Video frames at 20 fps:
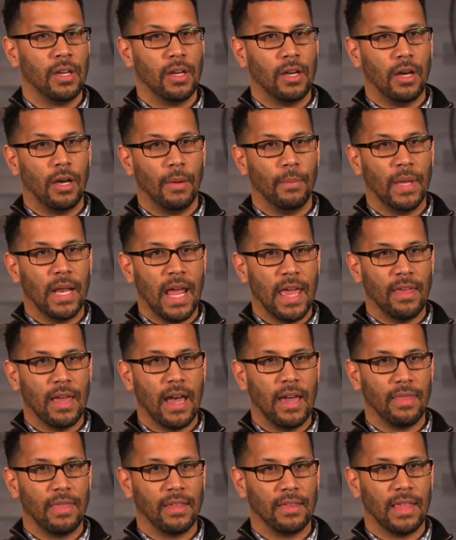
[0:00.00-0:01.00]
And
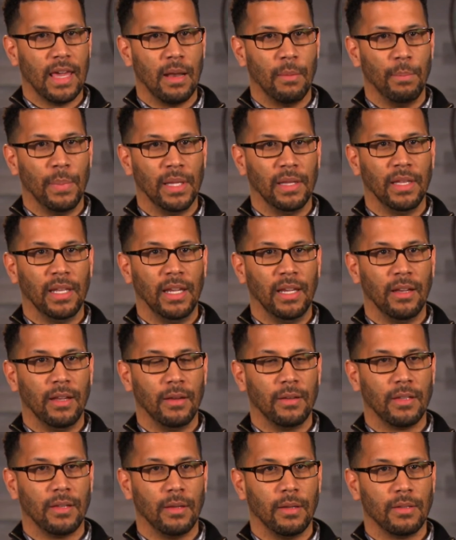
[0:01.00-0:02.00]
I think that ability
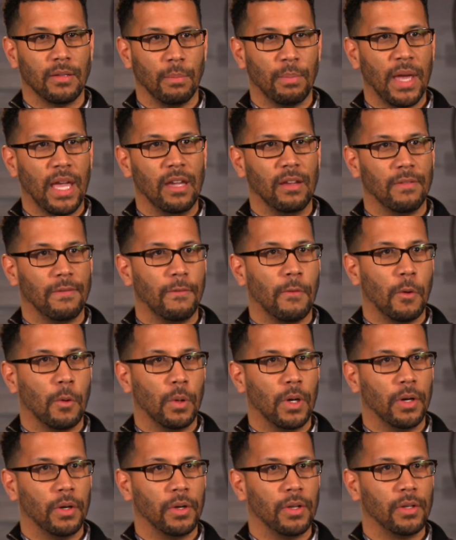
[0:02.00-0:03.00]
to pay it
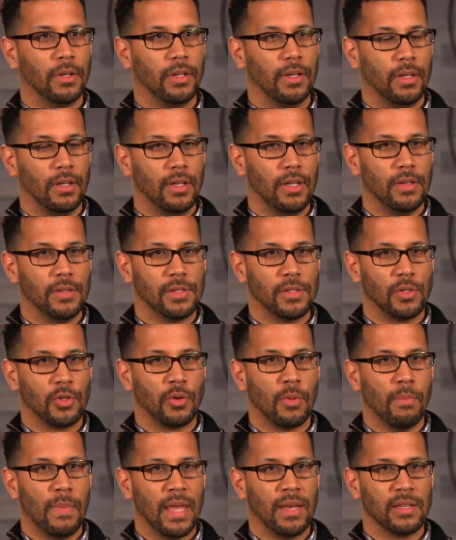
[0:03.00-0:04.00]
forward is
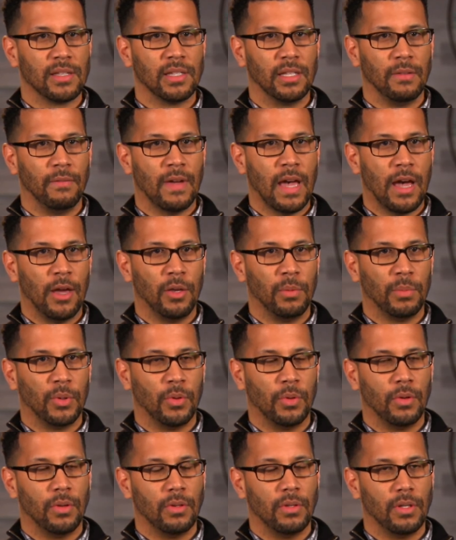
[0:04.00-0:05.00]
tremendously
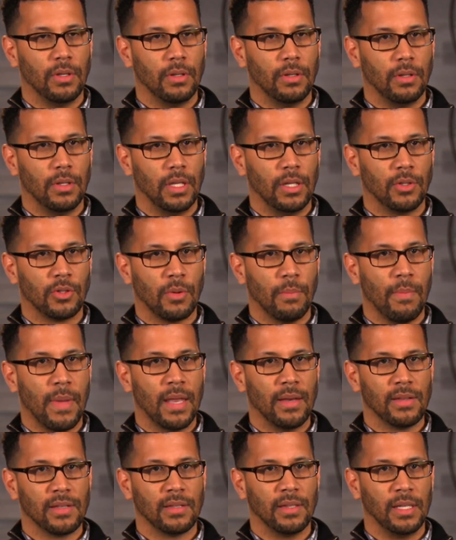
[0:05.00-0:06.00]
valuable and
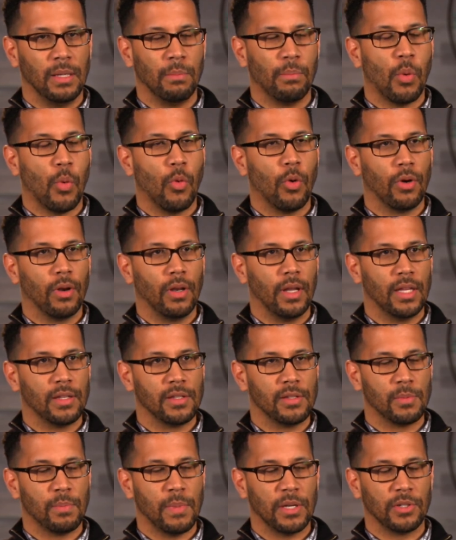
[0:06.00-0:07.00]
tremendously important,
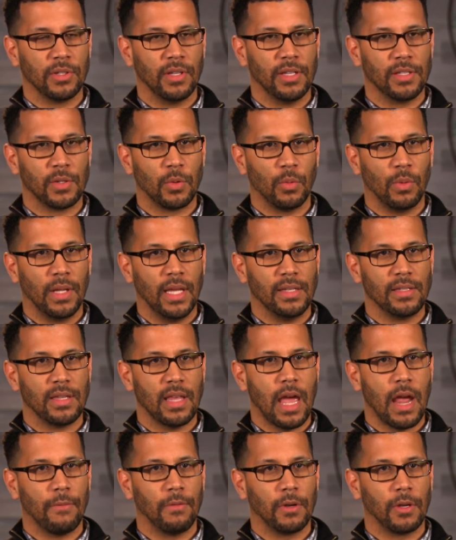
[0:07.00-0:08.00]
especially as it relates to
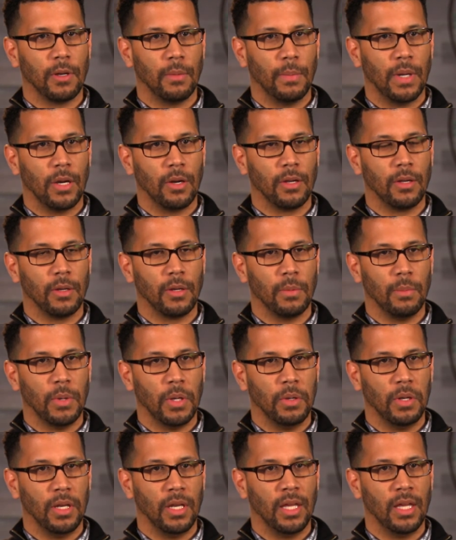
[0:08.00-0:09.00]
the African American
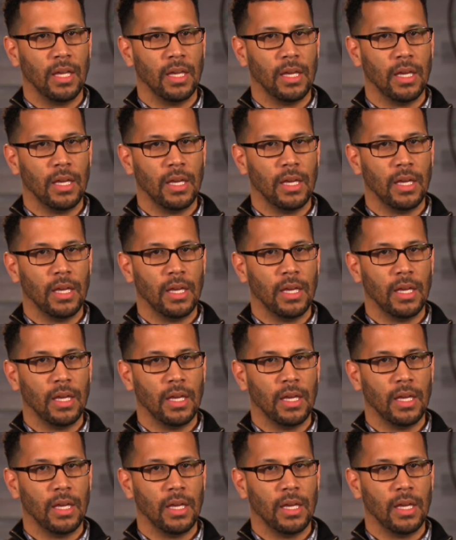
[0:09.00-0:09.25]
community.